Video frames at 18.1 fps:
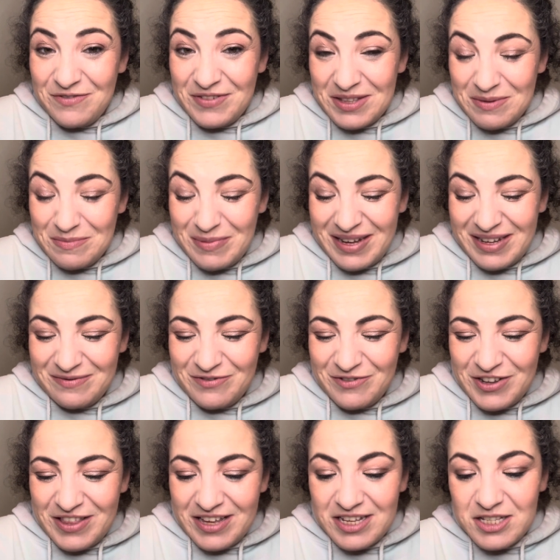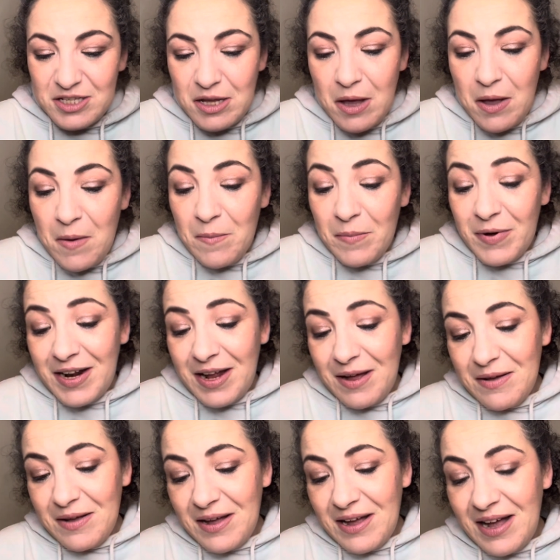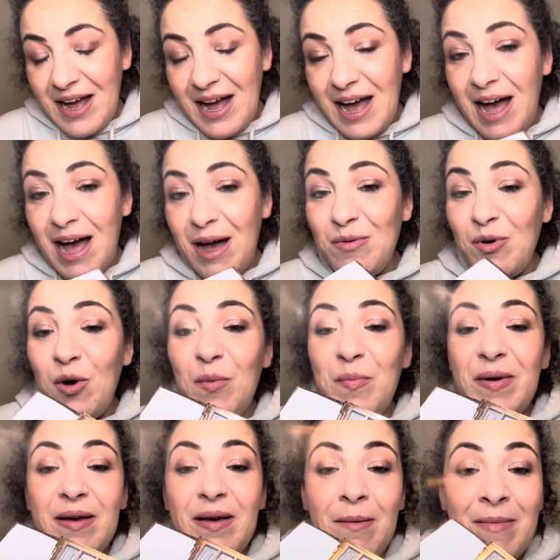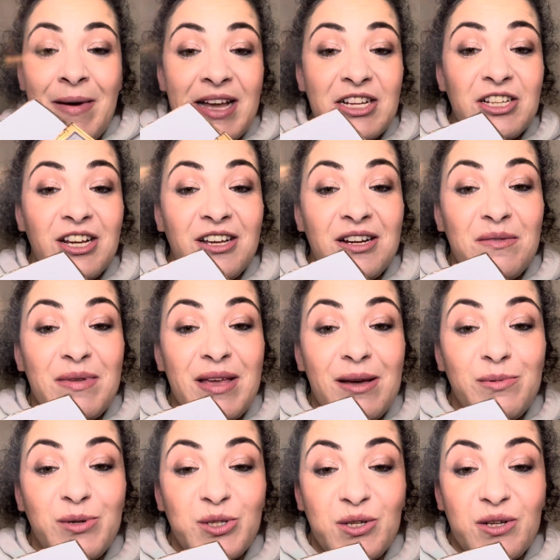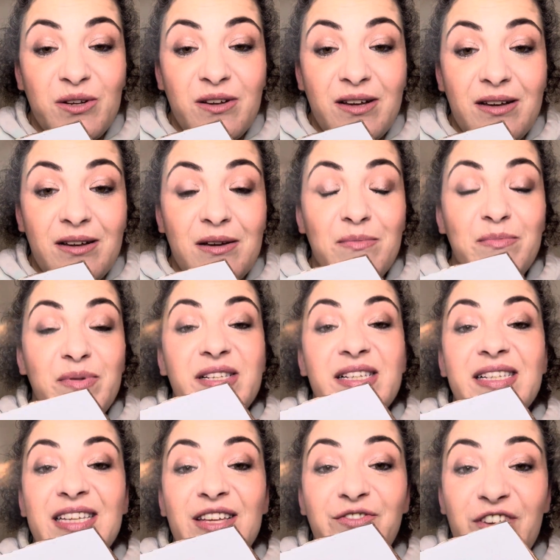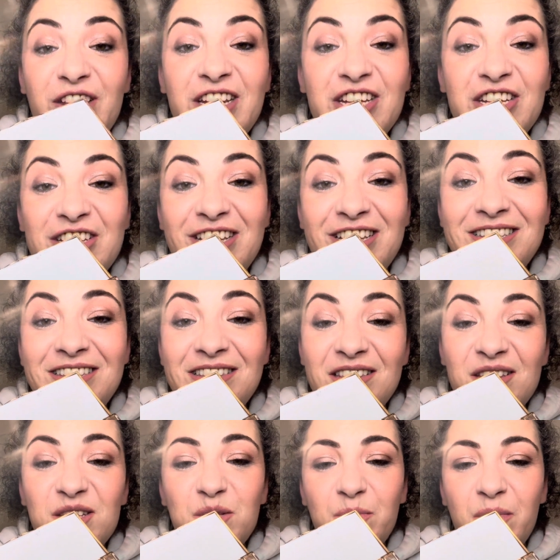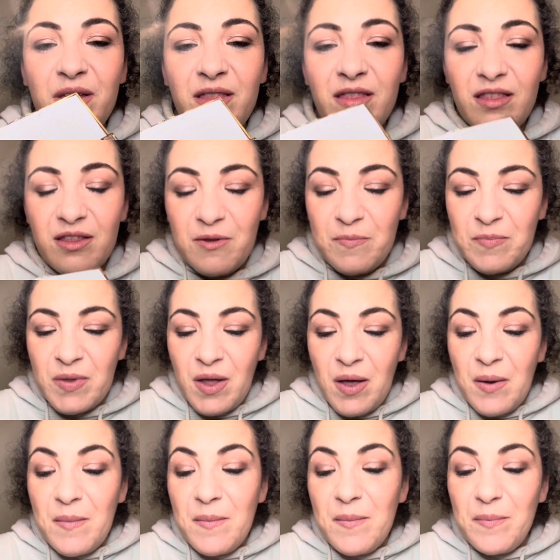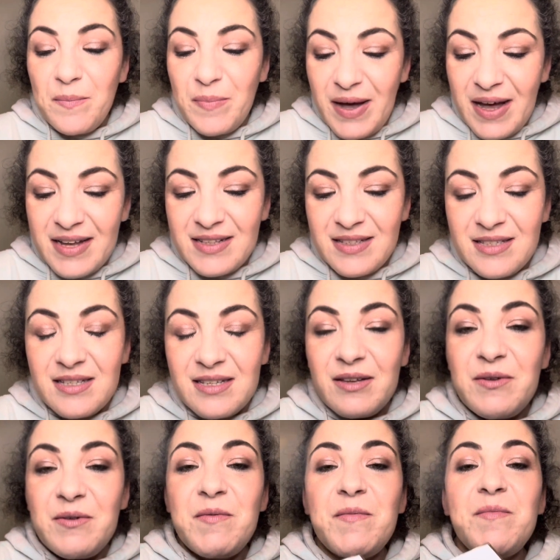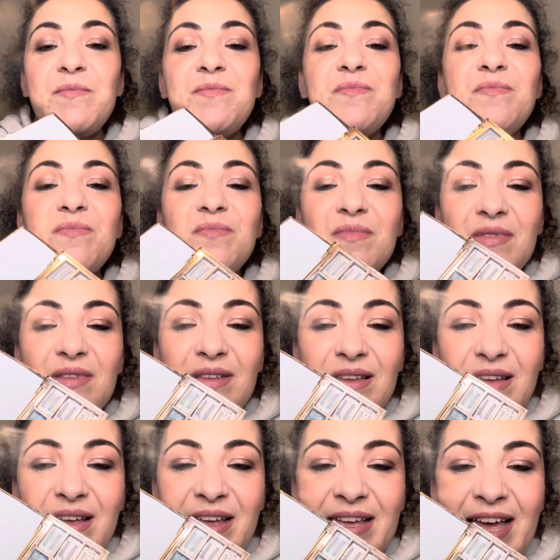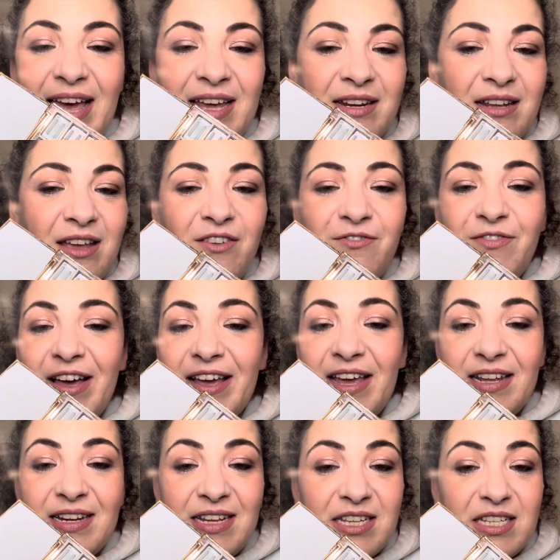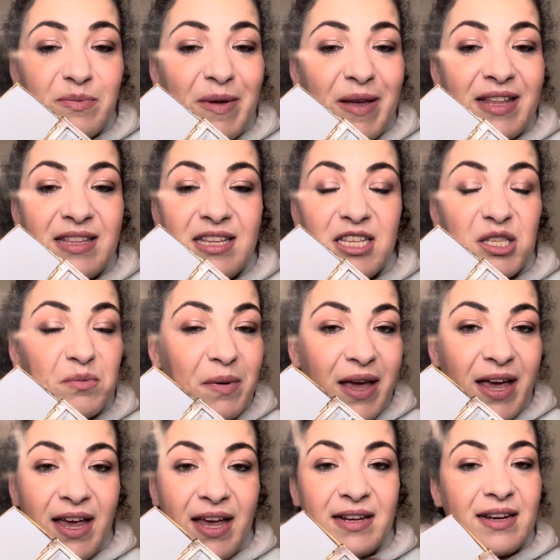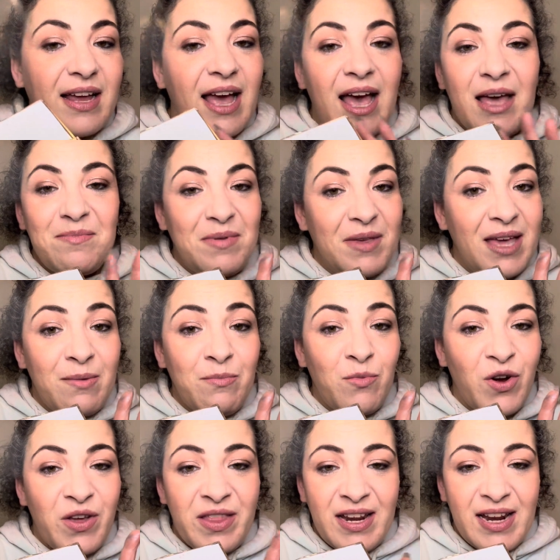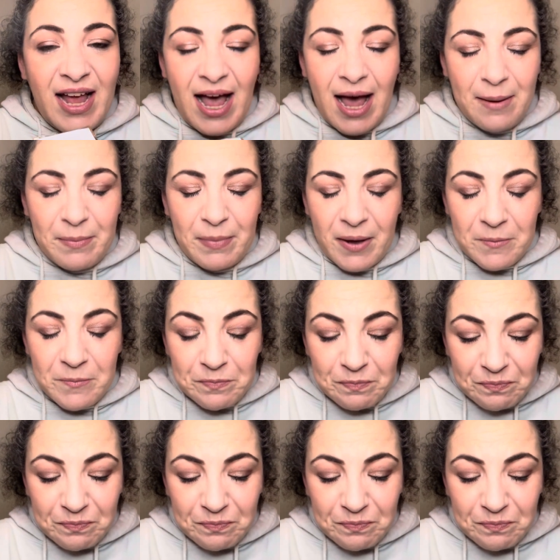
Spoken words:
in the butt for this, but I'm hoping I'm actually gonna be able to completely finish it this month. But again, if I can expand this pan, I'd be more than happy.